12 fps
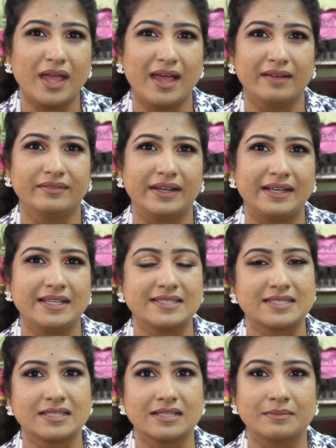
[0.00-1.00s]
have at
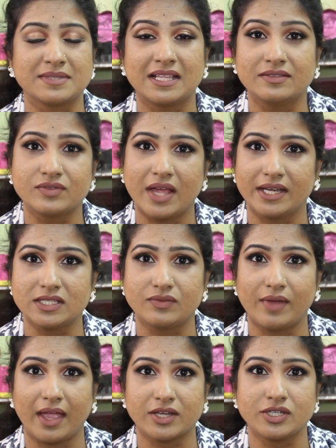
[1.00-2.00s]
least some
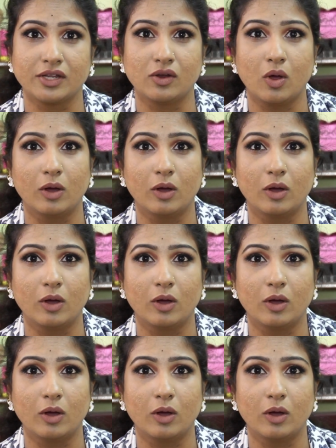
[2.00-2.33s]
self-satisfaction